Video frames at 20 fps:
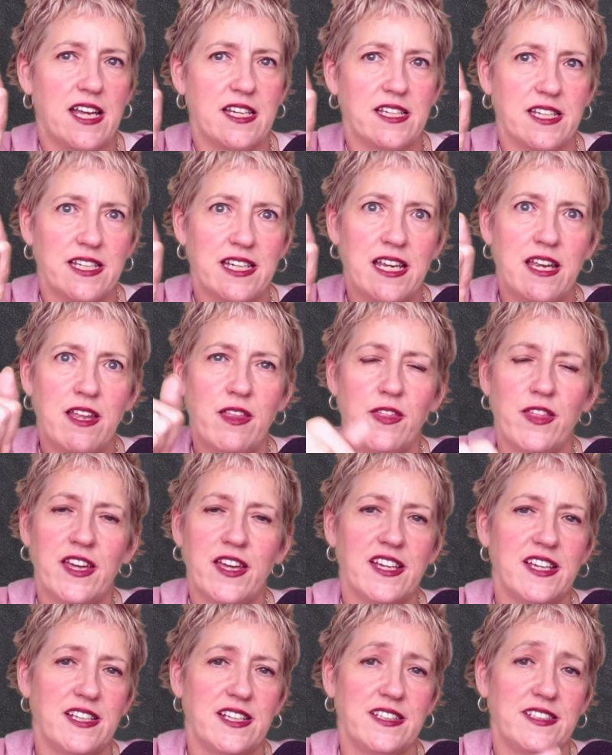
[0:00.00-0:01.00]
underneath
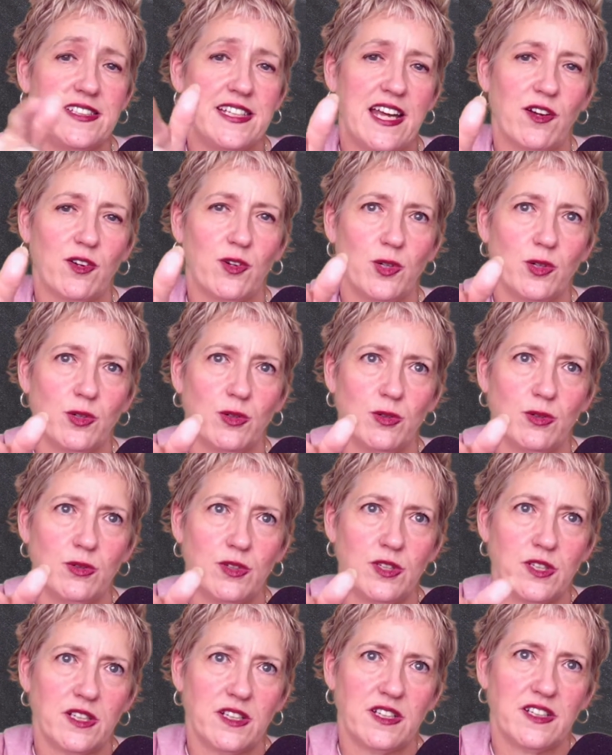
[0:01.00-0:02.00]
it is now
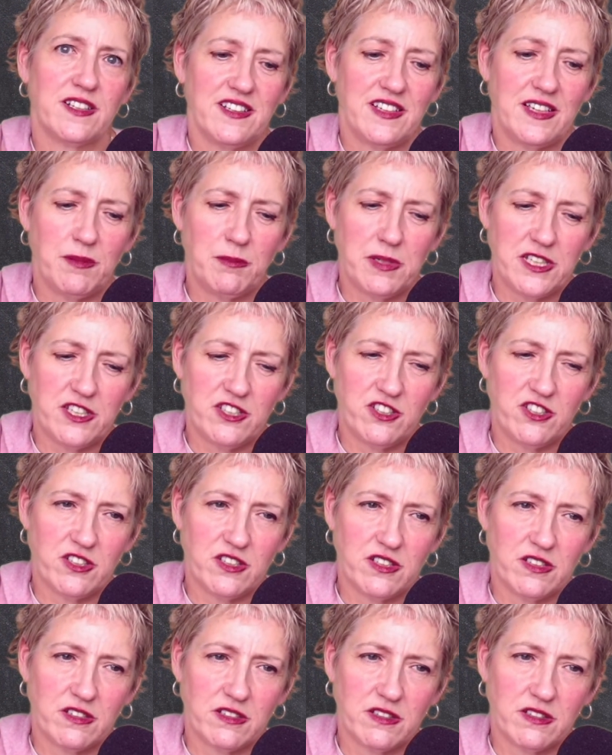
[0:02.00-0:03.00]
called
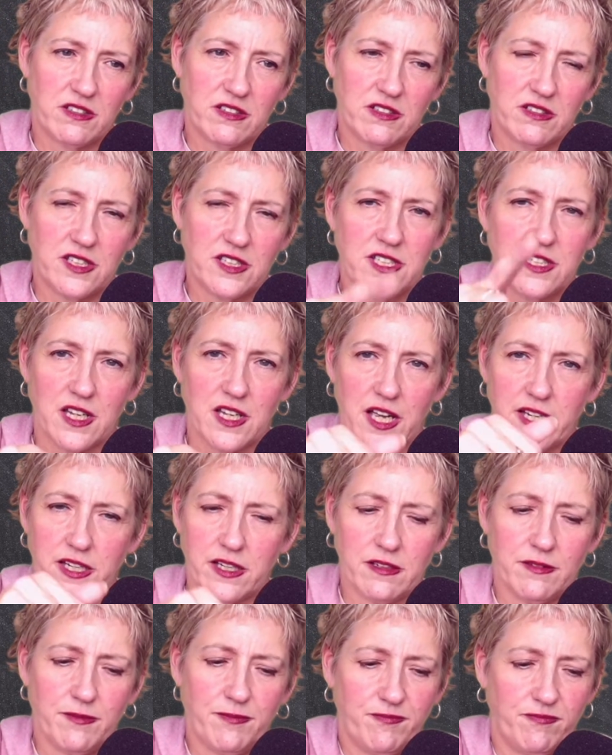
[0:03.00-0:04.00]
Image
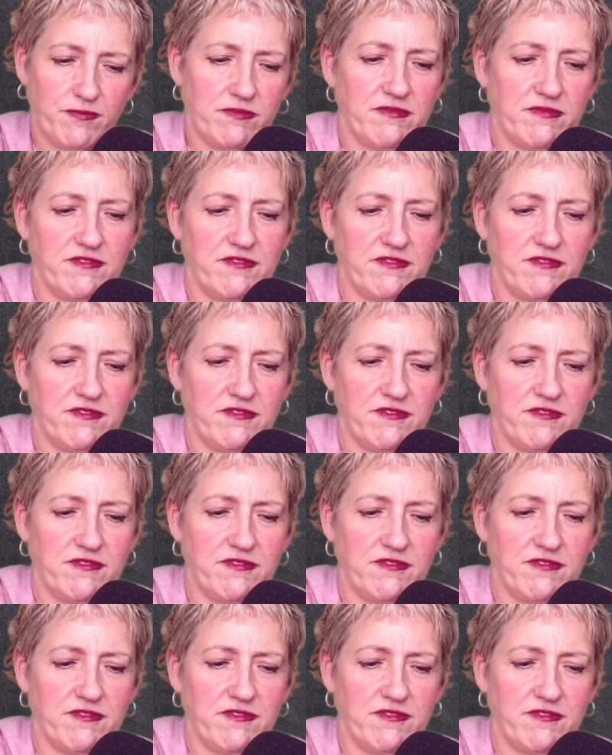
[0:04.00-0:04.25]
Designer.